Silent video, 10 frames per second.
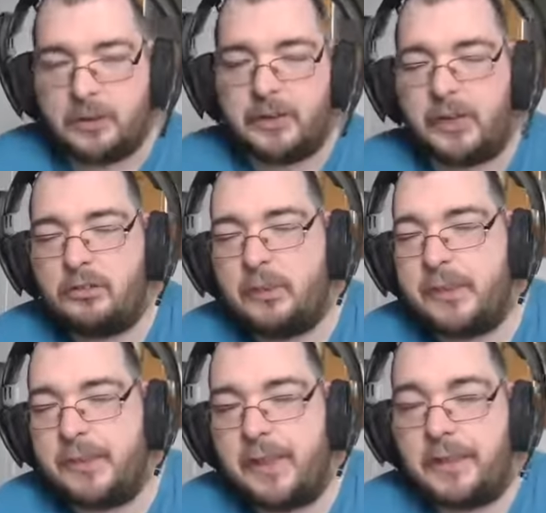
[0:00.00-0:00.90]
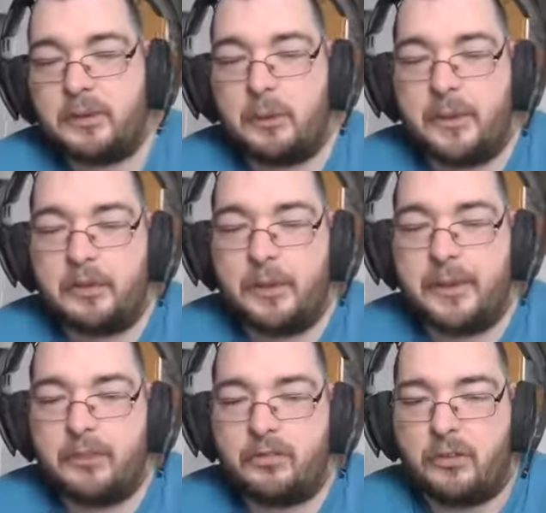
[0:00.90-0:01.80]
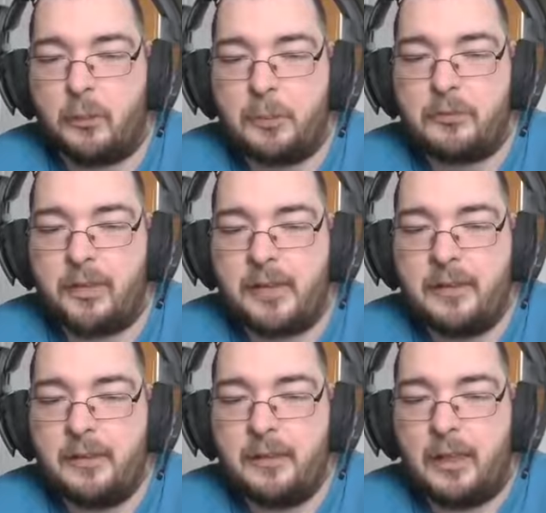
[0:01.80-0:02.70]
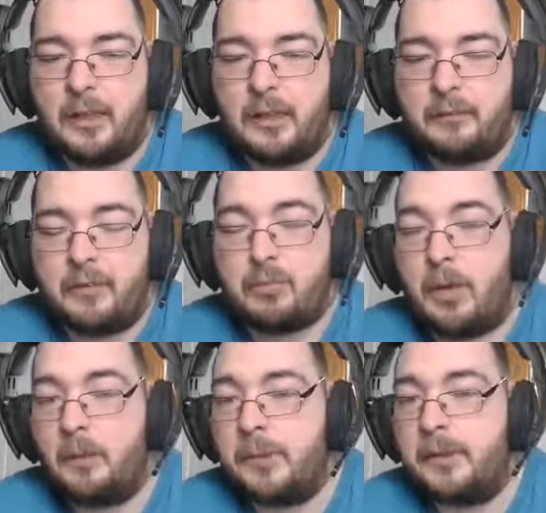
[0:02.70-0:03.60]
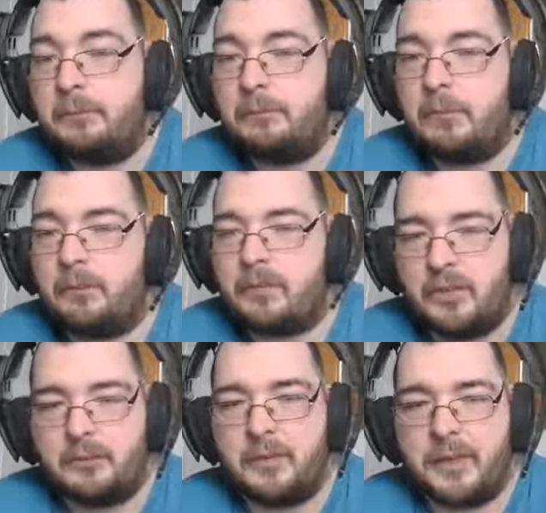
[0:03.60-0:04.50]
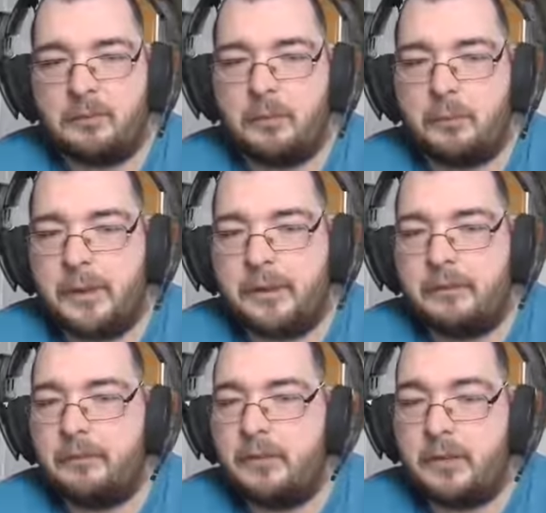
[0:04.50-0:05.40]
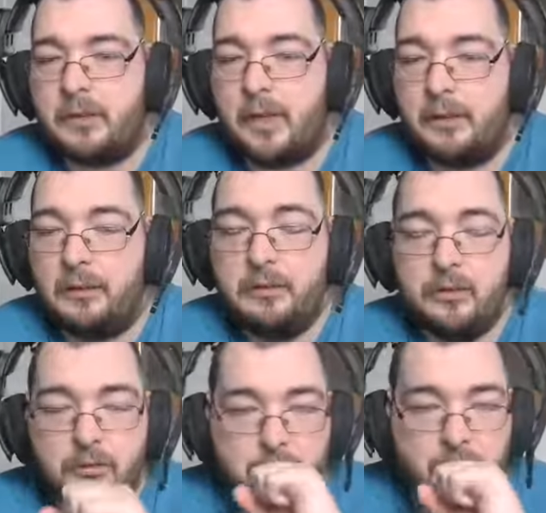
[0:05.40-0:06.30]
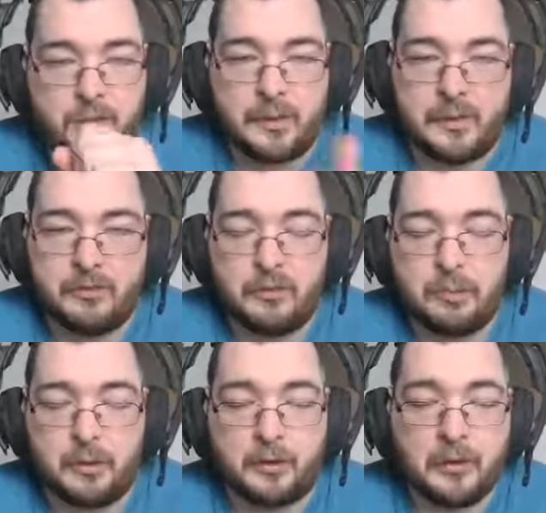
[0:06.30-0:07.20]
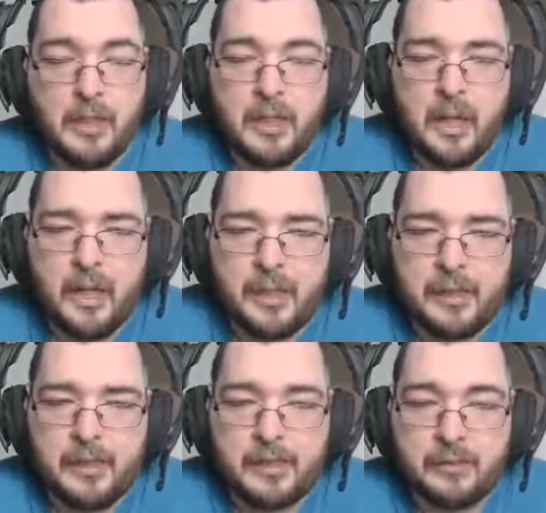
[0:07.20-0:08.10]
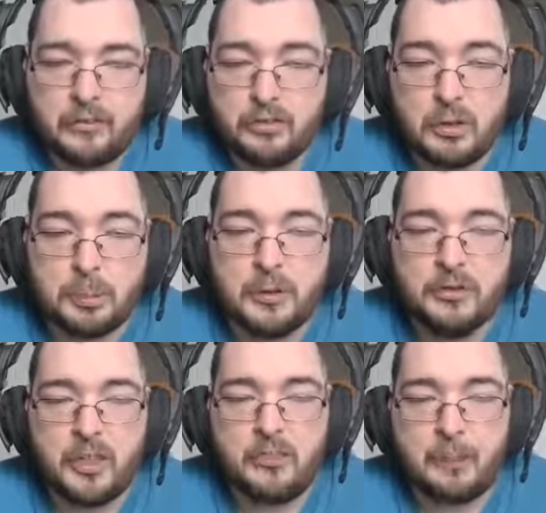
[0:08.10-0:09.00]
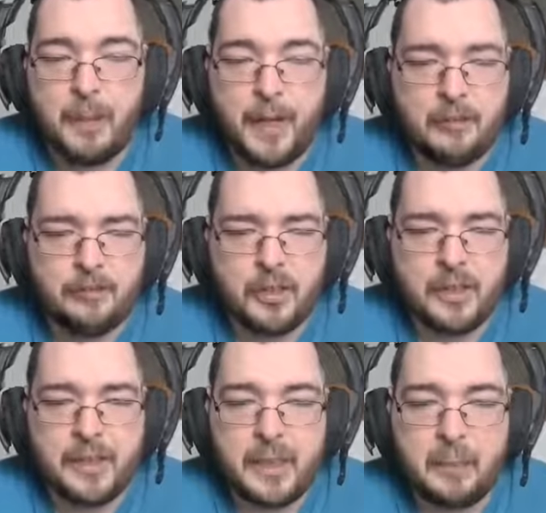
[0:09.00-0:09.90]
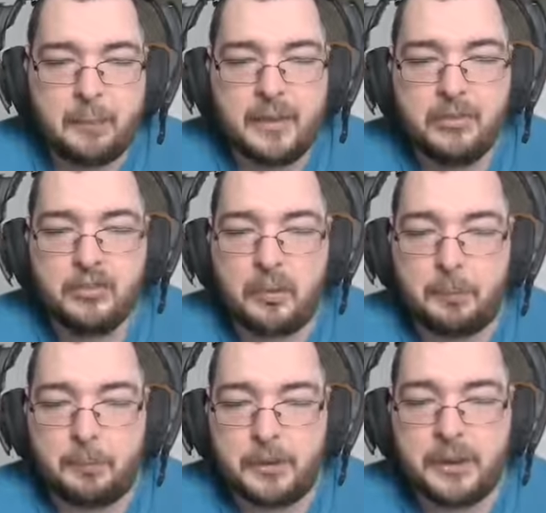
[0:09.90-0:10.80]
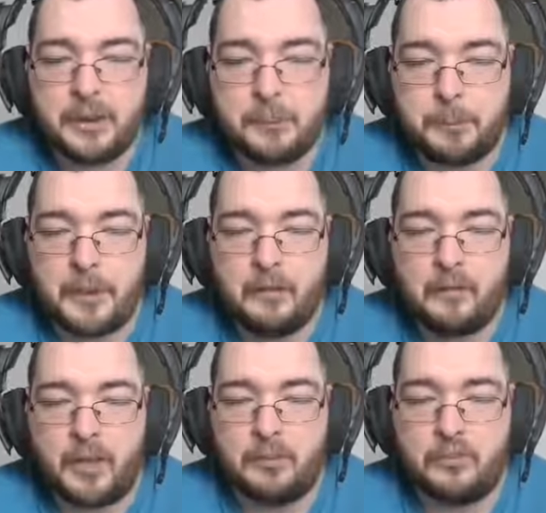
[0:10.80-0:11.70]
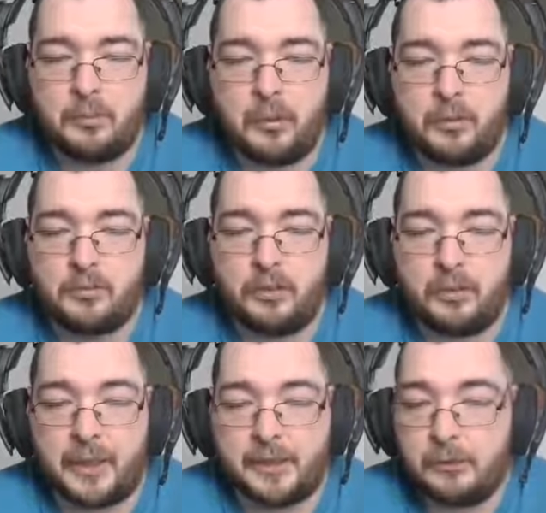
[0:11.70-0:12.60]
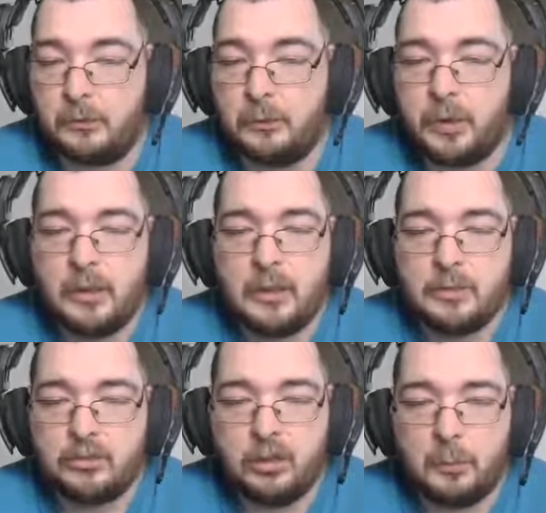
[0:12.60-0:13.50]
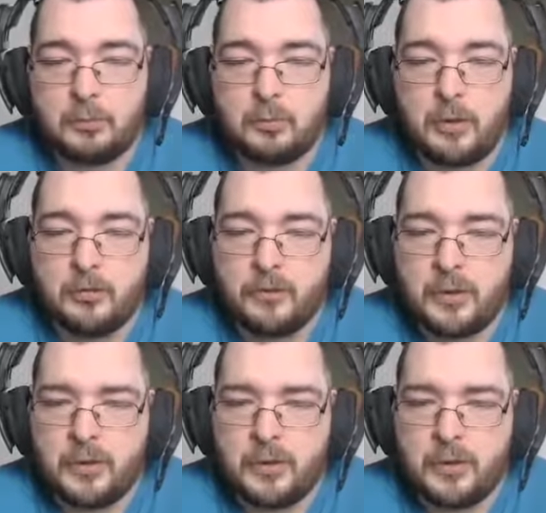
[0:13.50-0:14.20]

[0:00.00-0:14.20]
let's read the actual ingredients on the website. That's where I'll be, obviously the link will be specifically to this product. The description says, pasta in a minced British beef and tomato ragu, topped with